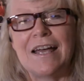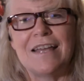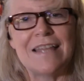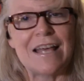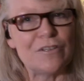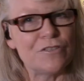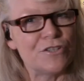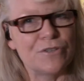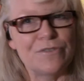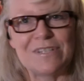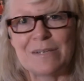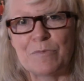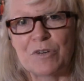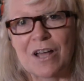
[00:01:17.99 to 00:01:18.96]
And that'll
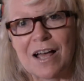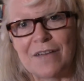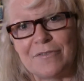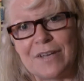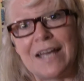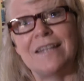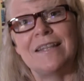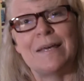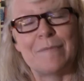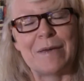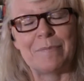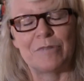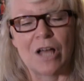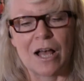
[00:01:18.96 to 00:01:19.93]
turn someone off and they
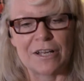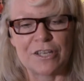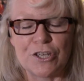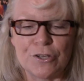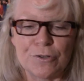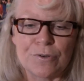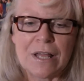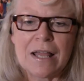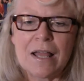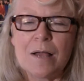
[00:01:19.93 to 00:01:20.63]
may block you.